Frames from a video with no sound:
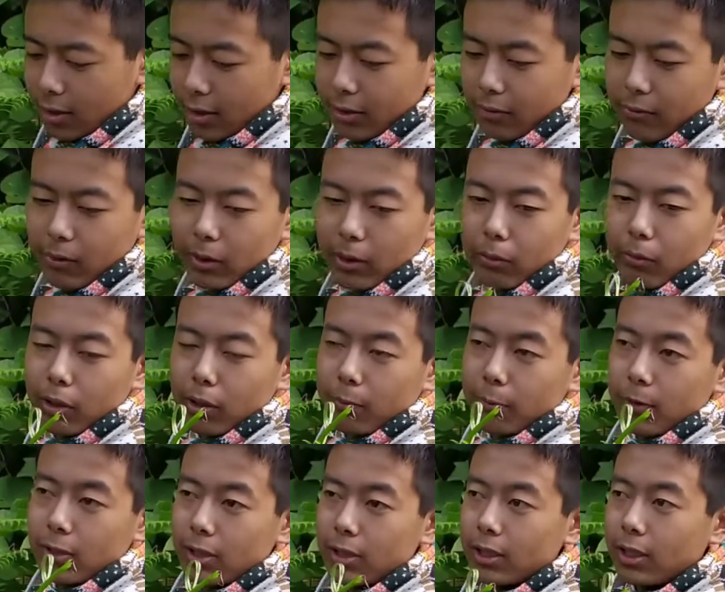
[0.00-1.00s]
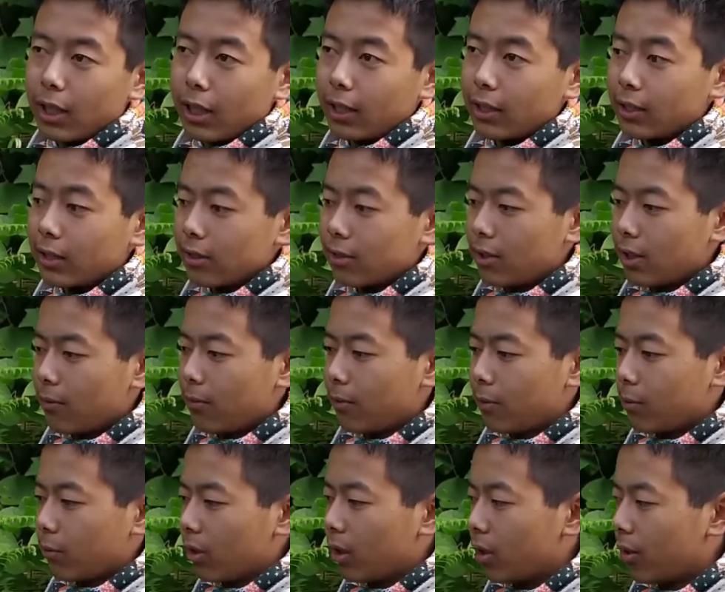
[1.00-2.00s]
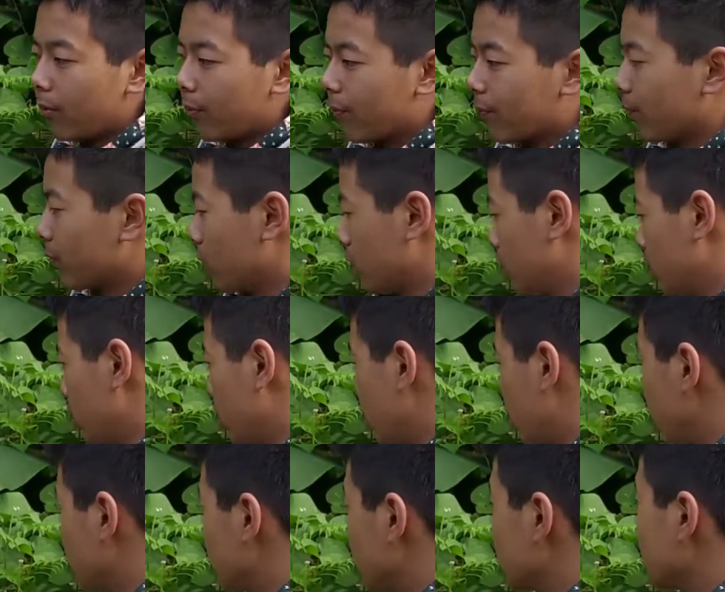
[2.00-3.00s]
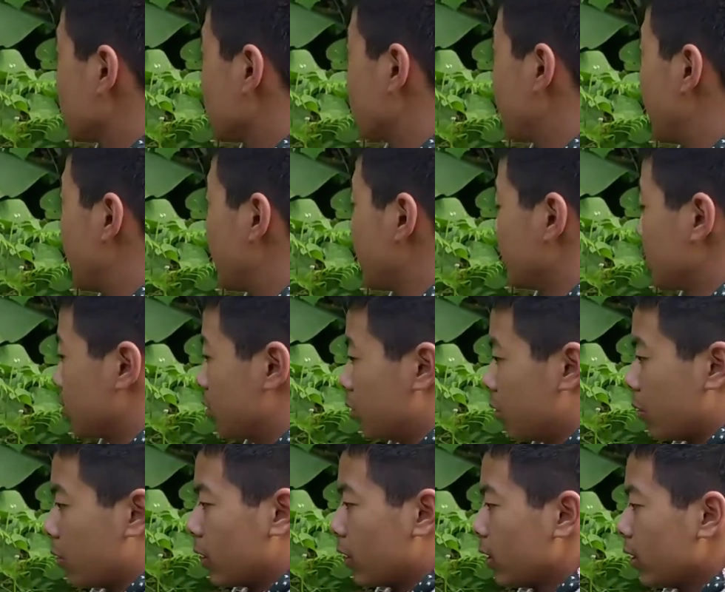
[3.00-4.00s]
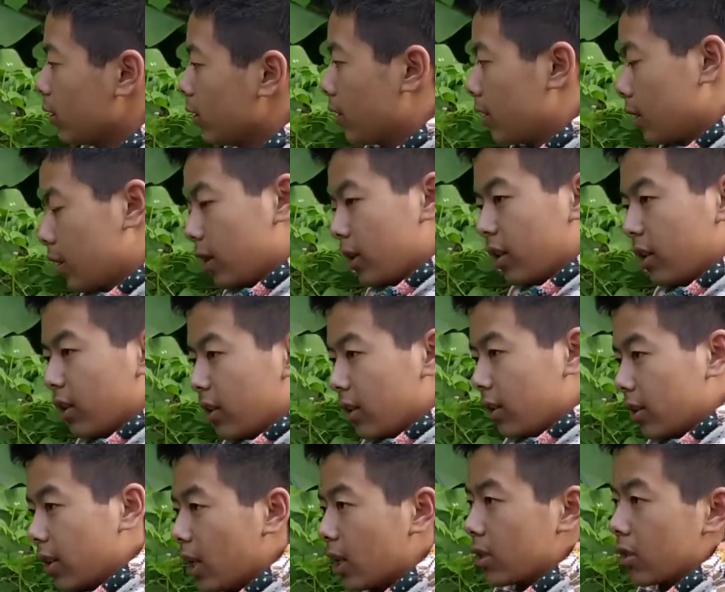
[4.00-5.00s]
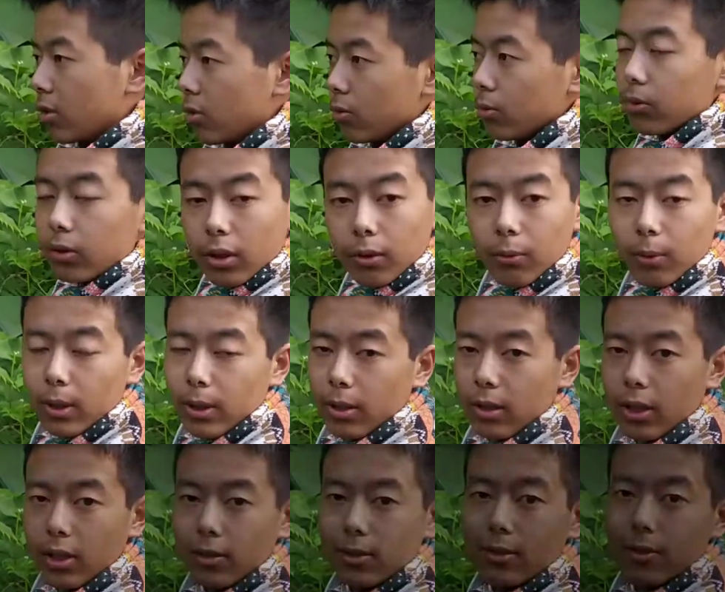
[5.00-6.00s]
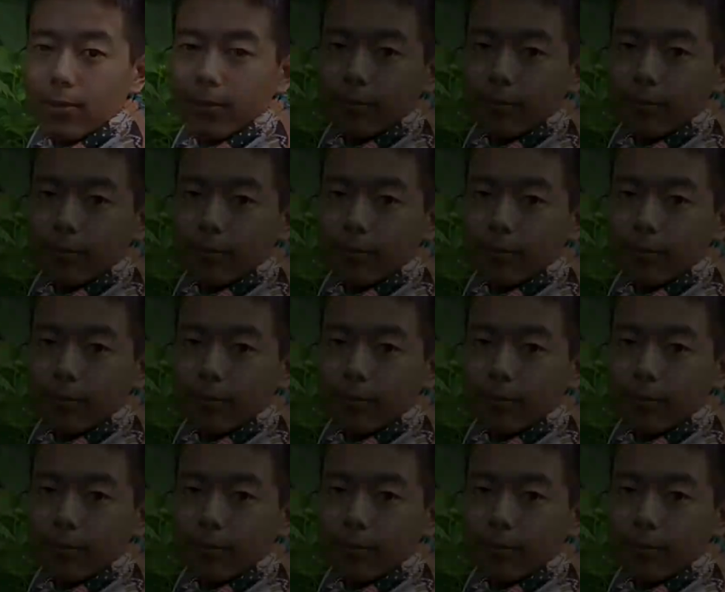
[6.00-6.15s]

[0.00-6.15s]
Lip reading: leave the lower portion like this everywhere where this plant is growing next to the wilderness.